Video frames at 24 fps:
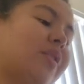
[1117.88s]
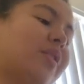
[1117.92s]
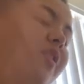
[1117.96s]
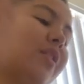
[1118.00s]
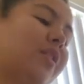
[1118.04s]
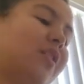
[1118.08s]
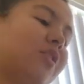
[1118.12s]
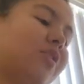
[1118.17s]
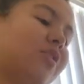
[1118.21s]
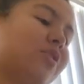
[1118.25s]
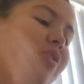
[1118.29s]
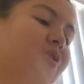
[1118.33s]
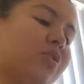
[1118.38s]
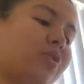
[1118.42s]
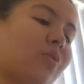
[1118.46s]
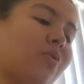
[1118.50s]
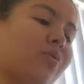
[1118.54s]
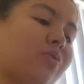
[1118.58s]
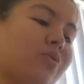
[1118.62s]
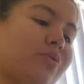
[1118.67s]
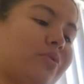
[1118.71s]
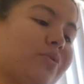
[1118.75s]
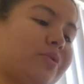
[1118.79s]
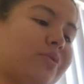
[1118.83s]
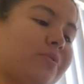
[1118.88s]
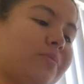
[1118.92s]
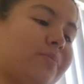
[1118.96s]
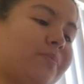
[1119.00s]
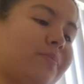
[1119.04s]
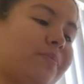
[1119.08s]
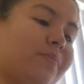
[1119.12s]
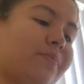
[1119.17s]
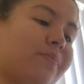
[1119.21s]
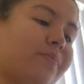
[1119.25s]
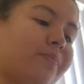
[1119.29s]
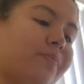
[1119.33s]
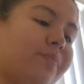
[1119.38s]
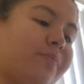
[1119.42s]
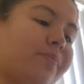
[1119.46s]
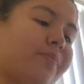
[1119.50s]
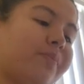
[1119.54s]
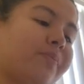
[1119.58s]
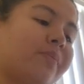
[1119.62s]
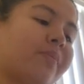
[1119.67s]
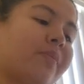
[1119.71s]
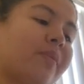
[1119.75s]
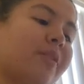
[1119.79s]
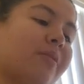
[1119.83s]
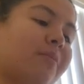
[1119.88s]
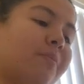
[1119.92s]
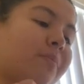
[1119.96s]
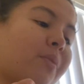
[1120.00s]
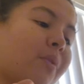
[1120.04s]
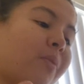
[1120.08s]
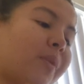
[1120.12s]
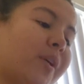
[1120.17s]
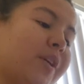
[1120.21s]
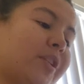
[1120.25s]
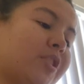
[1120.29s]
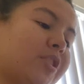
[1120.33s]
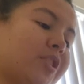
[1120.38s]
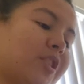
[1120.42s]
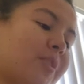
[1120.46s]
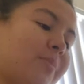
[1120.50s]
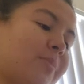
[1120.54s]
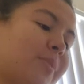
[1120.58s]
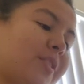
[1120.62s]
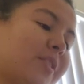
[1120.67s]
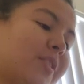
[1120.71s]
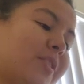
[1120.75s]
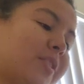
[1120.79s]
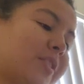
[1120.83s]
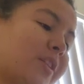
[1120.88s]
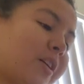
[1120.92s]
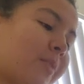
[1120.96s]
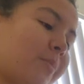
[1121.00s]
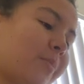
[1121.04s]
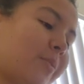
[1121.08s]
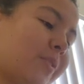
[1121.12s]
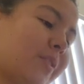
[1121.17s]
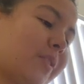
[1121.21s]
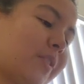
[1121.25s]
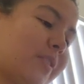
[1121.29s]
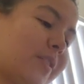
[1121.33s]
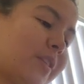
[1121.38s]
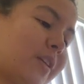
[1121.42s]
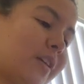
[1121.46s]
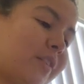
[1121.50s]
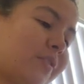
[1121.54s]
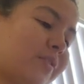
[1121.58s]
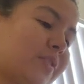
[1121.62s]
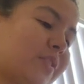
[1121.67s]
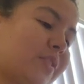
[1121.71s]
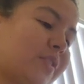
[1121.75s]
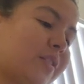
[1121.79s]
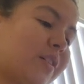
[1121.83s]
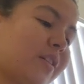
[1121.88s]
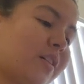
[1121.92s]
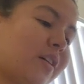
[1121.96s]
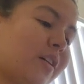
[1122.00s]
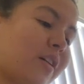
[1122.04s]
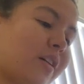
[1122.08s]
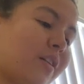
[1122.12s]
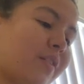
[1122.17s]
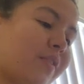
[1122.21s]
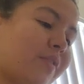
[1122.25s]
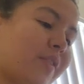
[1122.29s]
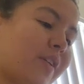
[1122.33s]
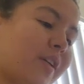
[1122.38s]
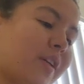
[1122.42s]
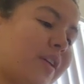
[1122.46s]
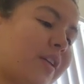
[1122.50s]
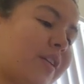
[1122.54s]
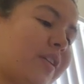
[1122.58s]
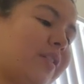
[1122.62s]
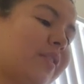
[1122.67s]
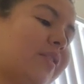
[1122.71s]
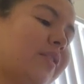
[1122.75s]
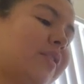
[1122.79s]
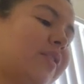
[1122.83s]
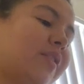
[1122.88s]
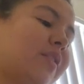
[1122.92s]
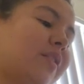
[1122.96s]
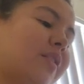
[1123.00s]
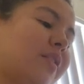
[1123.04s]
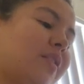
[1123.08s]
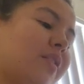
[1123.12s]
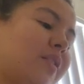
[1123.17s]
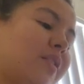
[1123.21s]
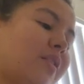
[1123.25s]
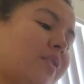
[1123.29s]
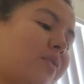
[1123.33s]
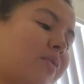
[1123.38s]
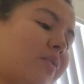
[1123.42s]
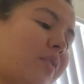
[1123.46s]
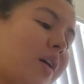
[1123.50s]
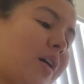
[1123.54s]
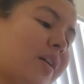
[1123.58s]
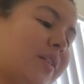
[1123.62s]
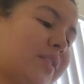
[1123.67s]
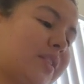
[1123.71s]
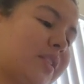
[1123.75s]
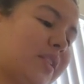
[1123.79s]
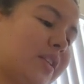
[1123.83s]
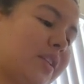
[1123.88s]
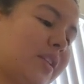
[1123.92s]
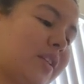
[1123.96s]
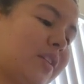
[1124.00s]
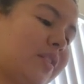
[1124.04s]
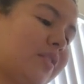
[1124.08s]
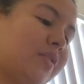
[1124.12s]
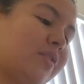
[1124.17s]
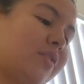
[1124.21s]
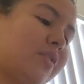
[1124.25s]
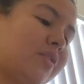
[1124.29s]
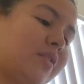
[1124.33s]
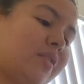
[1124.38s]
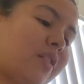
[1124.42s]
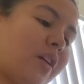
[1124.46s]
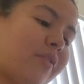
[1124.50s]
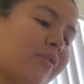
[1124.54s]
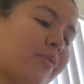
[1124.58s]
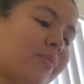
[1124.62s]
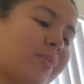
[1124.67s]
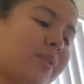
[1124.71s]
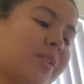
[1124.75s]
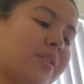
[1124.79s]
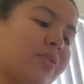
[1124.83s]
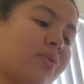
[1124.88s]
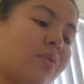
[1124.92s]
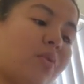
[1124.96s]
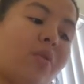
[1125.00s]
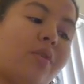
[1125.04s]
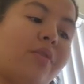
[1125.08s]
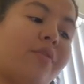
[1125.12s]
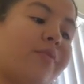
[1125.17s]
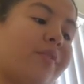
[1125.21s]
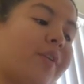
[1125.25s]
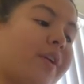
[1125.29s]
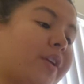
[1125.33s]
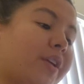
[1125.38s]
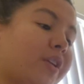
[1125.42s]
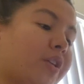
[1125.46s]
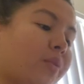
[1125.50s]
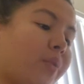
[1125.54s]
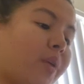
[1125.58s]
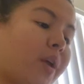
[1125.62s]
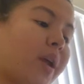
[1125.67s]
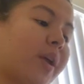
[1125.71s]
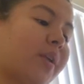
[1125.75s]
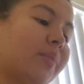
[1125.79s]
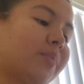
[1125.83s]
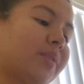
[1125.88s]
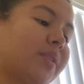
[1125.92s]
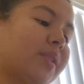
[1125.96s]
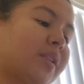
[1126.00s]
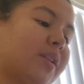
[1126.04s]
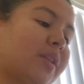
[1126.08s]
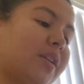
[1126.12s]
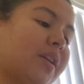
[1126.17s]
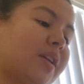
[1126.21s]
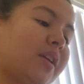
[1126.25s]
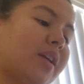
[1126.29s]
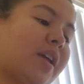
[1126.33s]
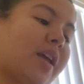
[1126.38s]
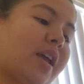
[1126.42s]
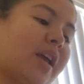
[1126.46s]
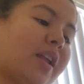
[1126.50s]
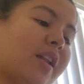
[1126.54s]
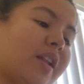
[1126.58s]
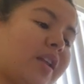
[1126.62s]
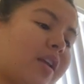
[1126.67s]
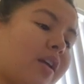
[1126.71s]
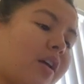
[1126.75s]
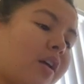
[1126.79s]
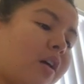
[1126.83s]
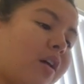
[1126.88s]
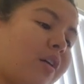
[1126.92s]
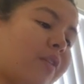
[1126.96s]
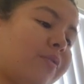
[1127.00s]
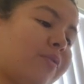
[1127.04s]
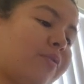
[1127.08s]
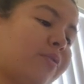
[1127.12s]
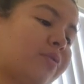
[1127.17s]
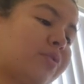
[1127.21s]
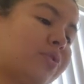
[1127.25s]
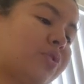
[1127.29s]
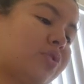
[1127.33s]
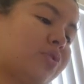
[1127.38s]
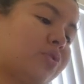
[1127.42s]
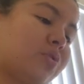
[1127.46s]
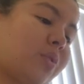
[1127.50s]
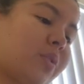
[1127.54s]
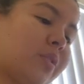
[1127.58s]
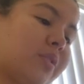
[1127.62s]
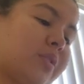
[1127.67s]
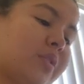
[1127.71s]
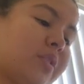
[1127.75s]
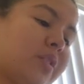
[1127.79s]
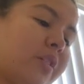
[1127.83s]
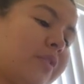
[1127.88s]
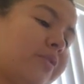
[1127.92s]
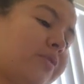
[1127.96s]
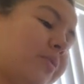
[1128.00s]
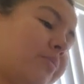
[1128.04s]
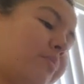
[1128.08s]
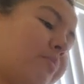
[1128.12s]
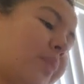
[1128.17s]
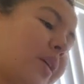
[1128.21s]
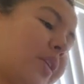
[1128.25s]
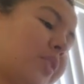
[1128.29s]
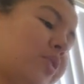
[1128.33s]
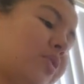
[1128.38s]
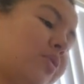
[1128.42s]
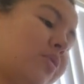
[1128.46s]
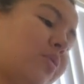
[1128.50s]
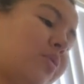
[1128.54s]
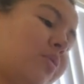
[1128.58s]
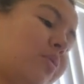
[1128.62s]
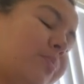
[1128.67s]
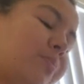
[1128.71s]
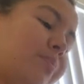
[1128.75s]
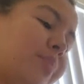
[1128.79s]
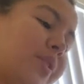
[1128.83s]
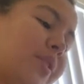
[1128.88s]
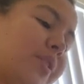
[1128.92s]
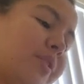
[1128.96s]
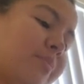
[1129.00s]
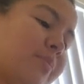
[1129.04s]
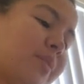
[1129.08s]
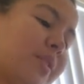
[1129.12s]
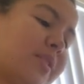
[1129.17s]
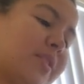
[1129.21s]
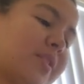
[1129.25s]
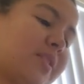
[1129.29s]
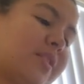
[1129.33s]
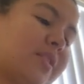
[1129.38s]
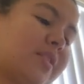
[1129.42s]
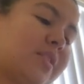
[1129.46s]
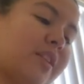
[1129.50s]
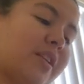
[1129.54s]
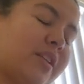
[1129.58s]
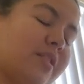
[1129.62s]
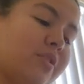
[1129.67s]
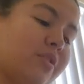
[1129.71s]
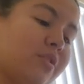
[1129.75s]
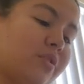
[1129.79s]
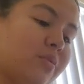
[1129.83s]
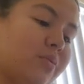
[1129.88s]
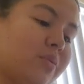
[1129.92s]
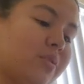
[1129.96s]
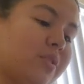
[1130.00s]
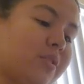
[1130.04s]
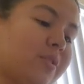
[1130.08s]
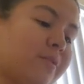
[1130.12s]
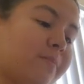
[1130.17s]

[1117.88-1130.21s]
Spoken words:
soldiers. But when JB discovered the depths of a Razini government's horrifying crimes and the awful source of the magical pigments they use,